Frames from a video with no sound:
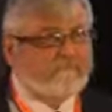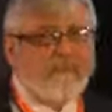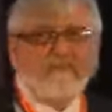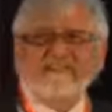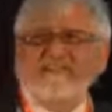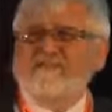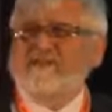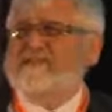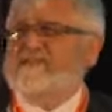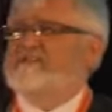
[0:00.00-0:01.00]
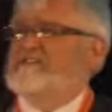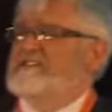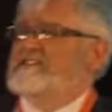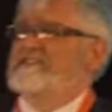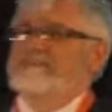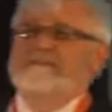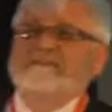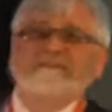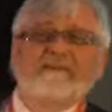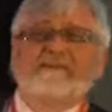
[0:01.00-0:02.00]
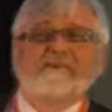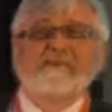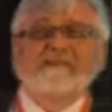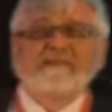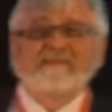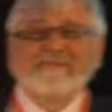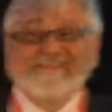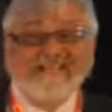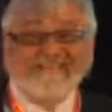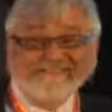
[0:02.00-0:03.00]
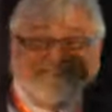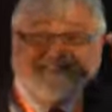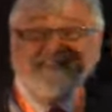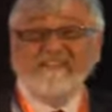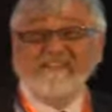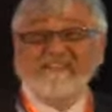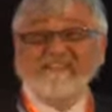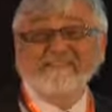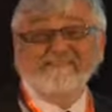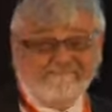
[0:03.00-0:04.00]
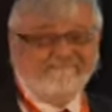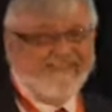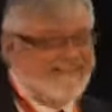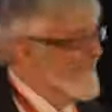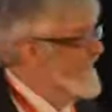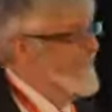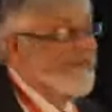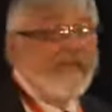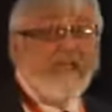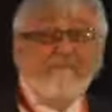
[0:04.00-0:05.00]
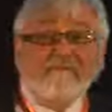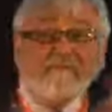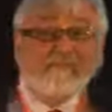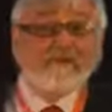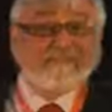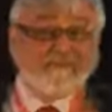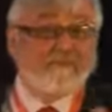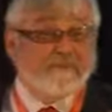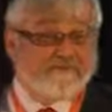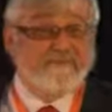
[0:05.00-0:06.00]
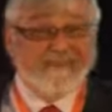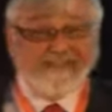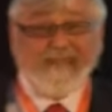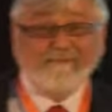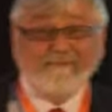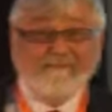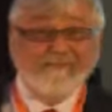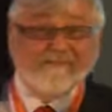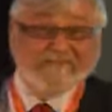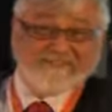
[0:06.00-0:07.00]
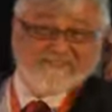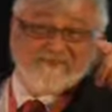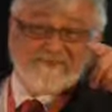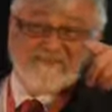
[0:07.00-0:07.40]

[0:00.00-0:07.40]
Am I saying the right things, Jason? I don't know where he is up there. Yeah, saying the right things? If you want to know what's really happening with all of this, talk to